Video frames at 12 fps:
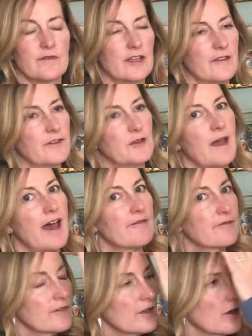if you have
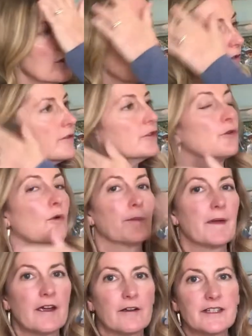your
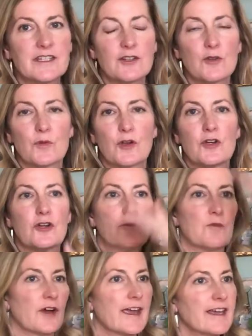parents in the room
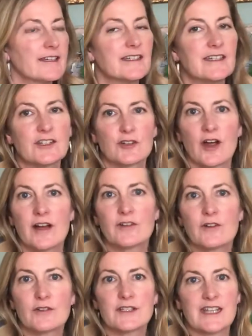or aunties or
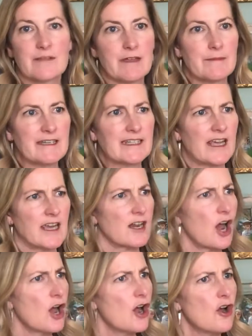uncles, they may be saying,
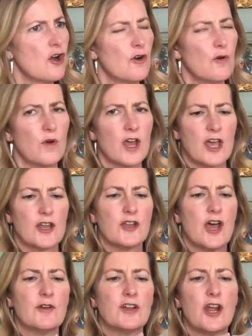oh,
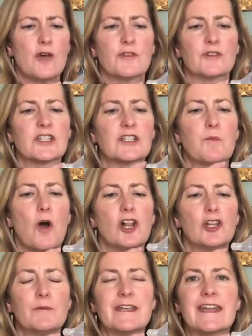no, they're
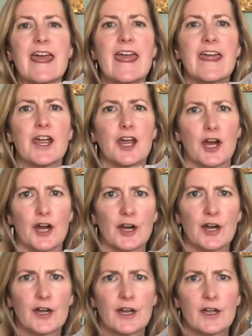swallowing
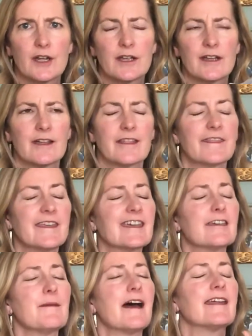air. Think
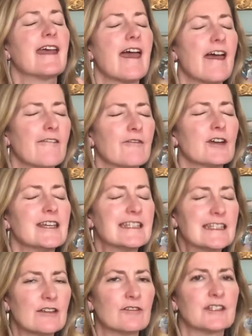about every
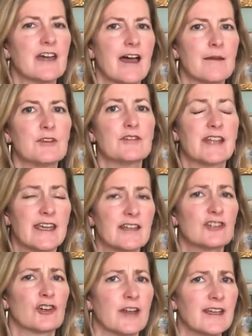single time you take a
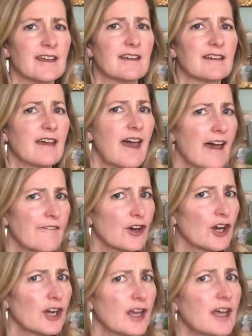drink
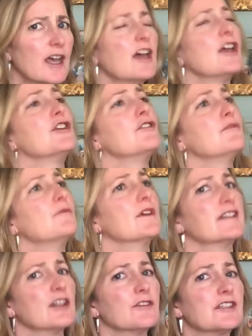ever, you
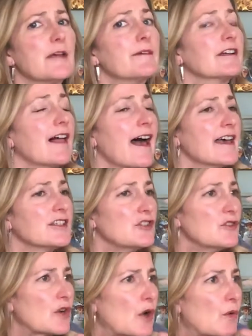tilt up a glass and
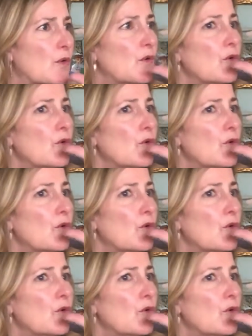you go,